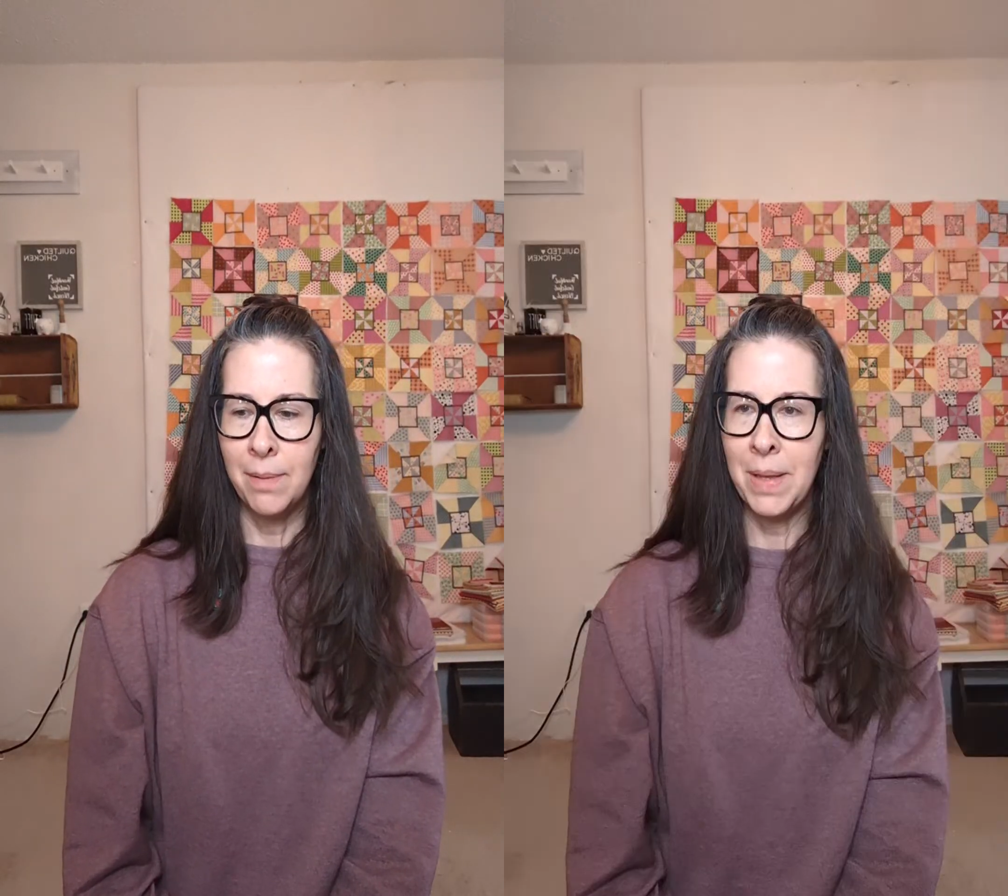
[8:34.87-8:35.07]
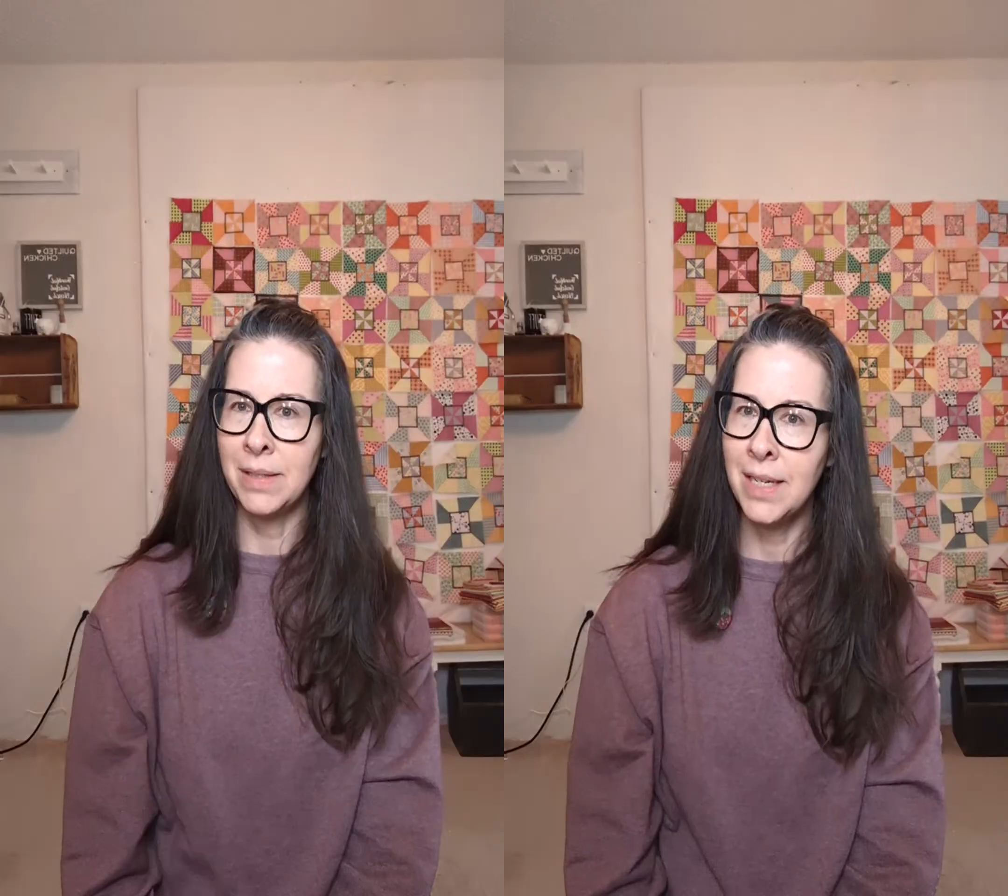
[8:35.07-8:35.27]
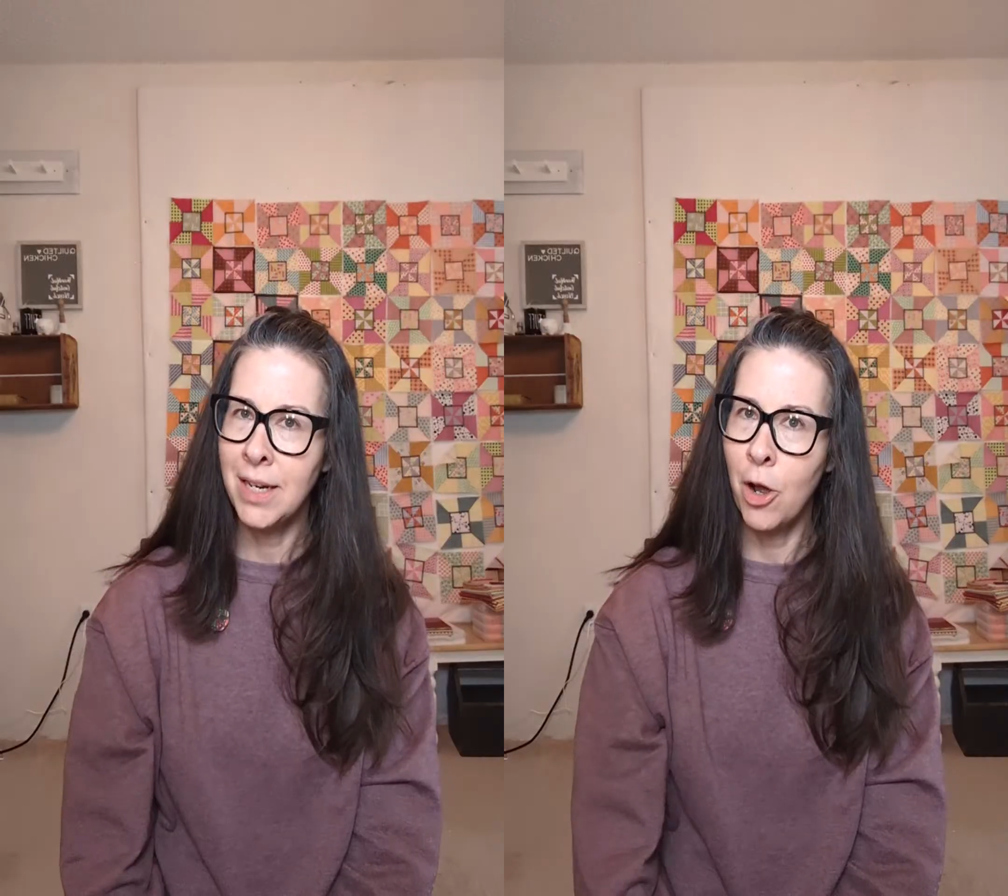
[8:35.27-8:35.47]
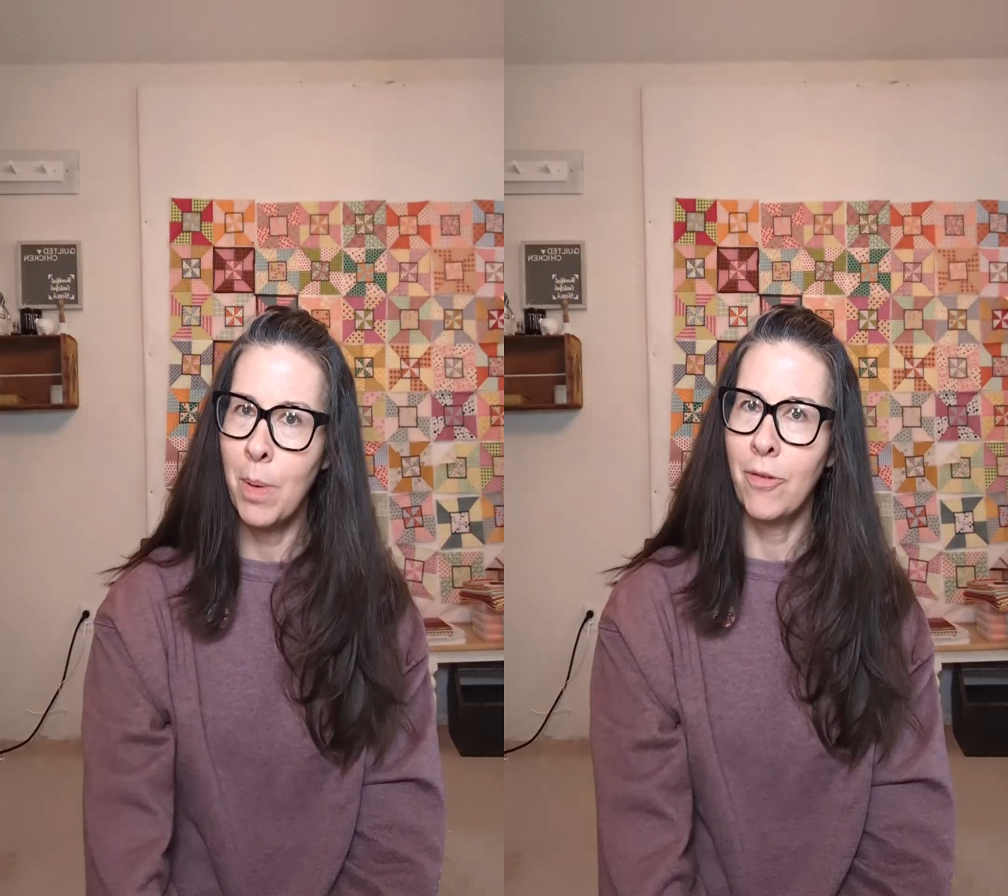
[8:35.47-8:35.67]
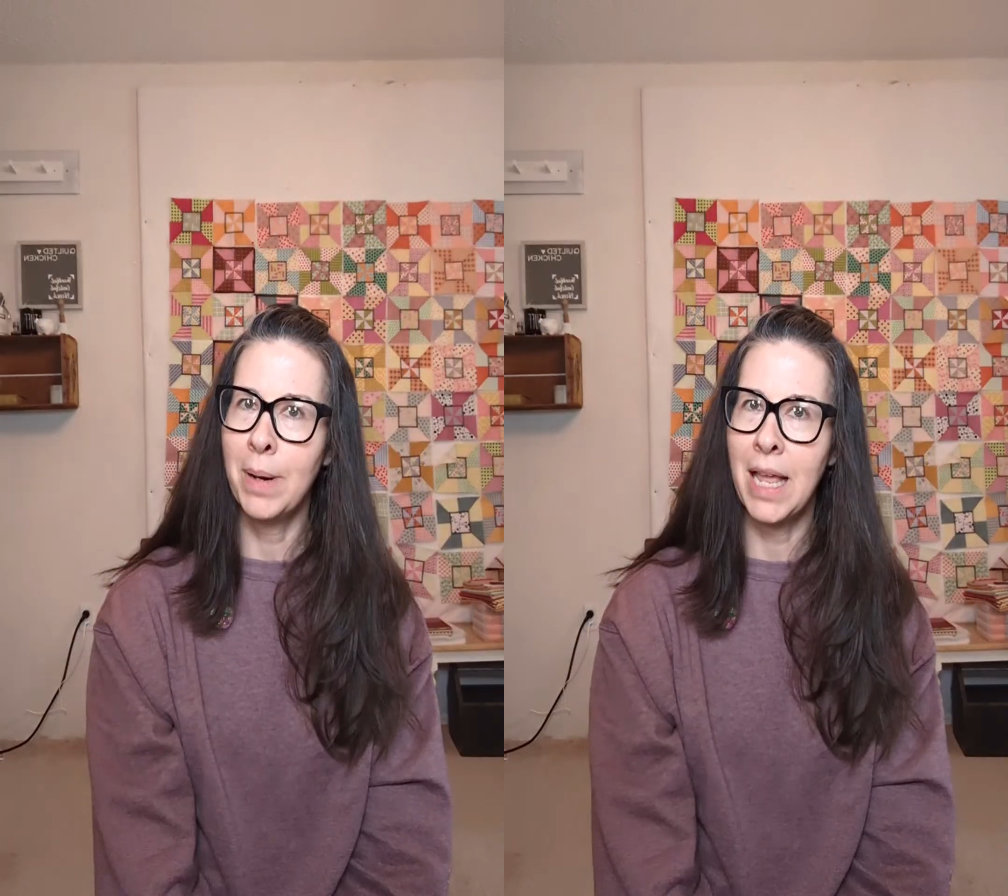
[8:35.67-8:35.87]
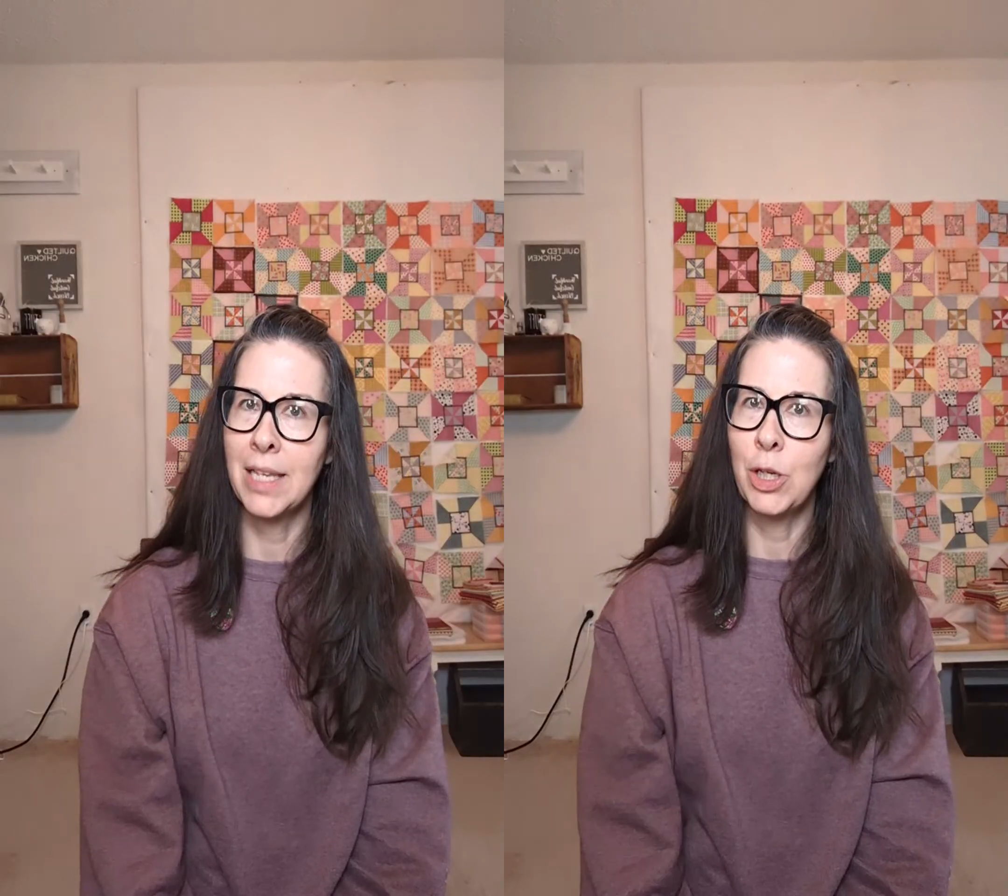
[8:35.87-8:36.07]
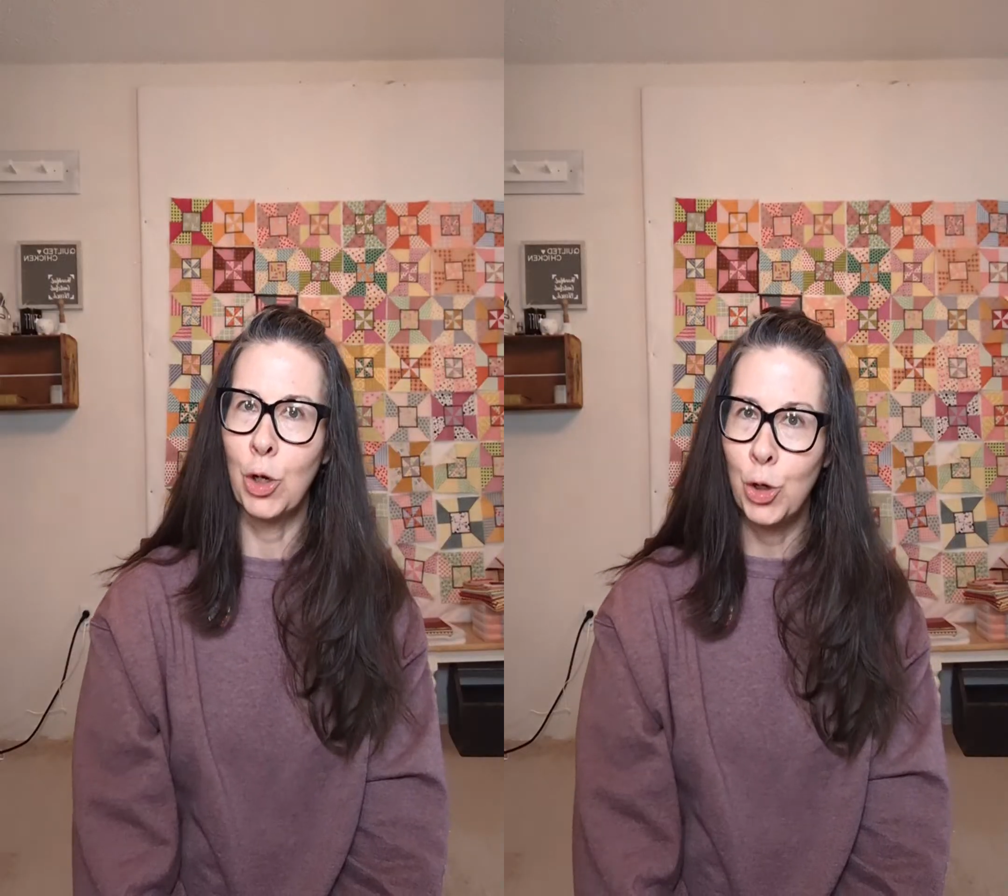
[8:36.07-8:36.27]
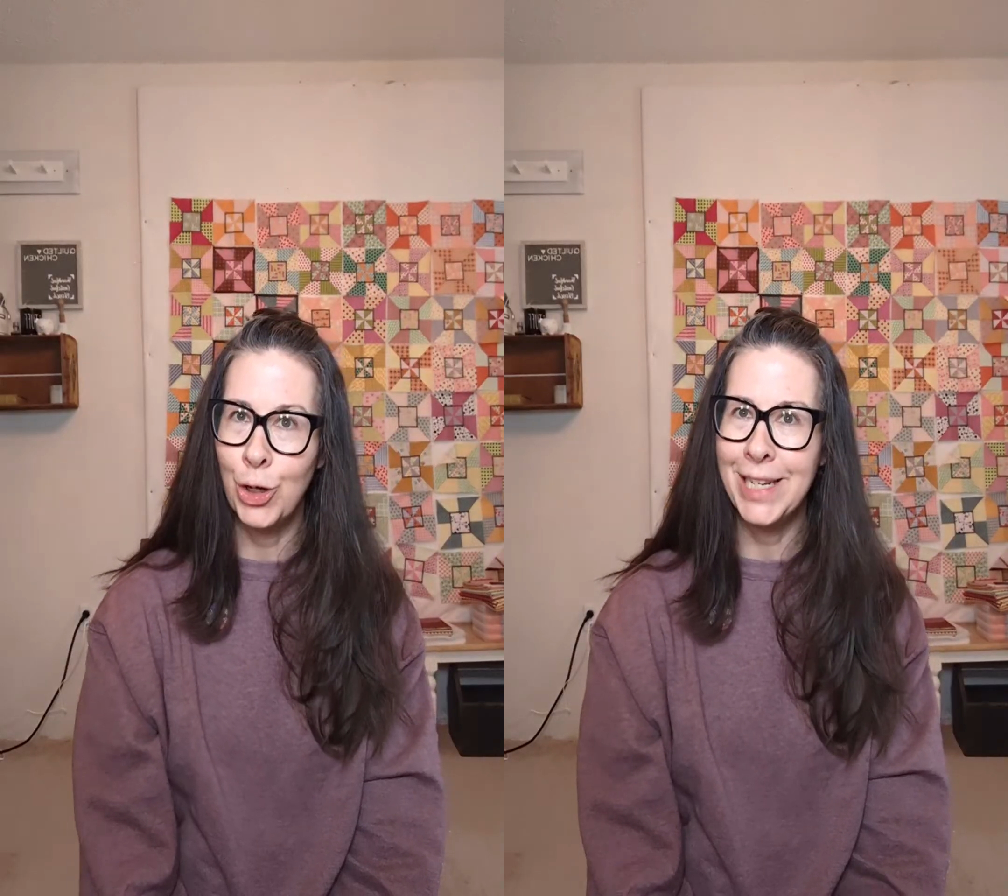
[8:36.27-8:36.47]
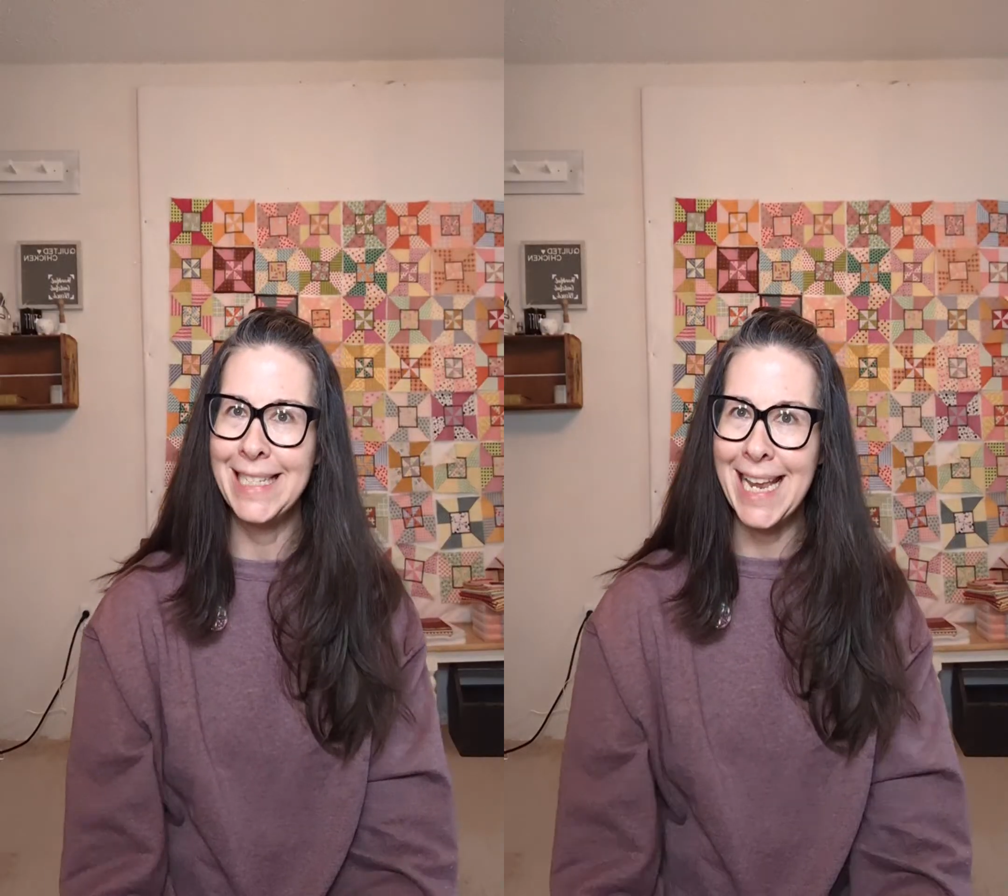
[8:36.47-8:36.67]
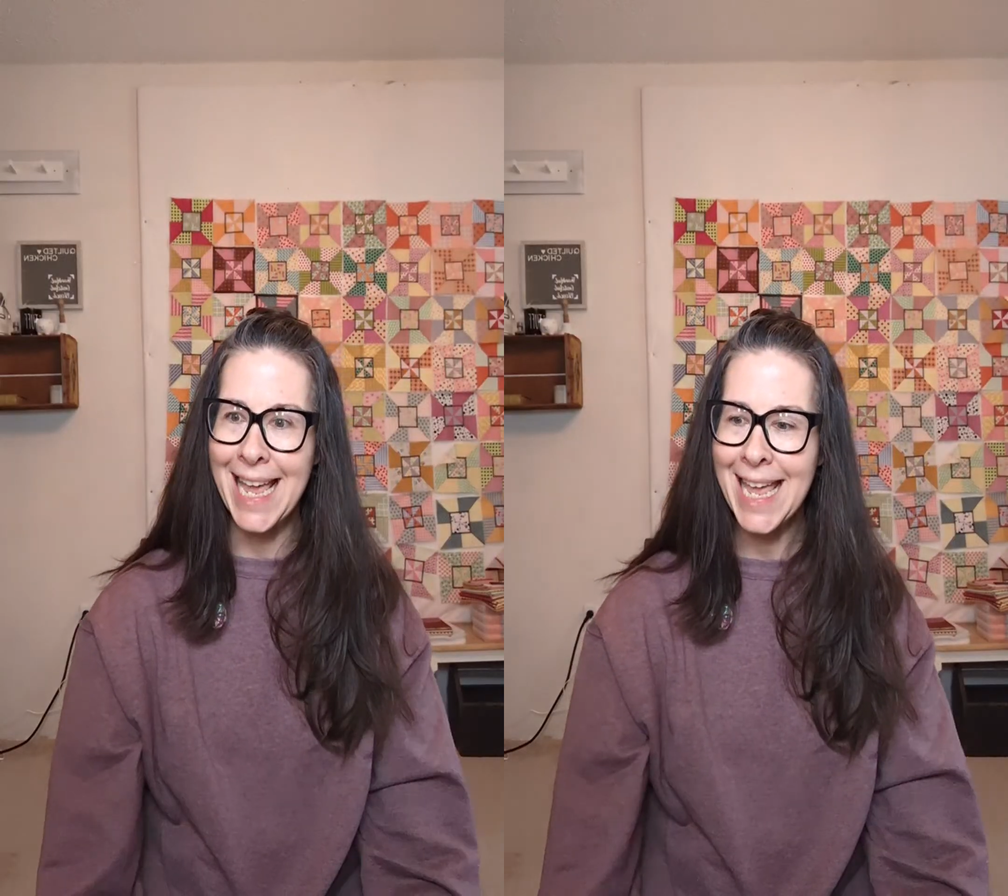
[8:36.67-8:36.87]
that's it. I hope everybody has a good
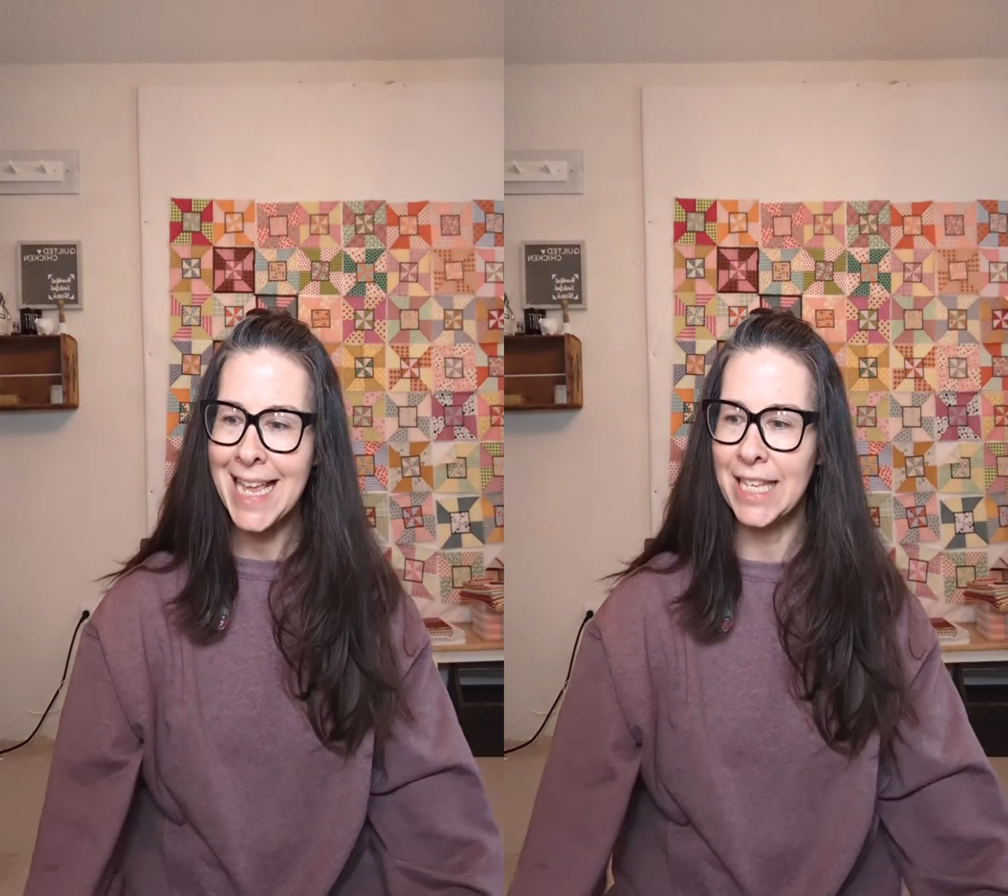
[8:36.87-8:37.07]
day.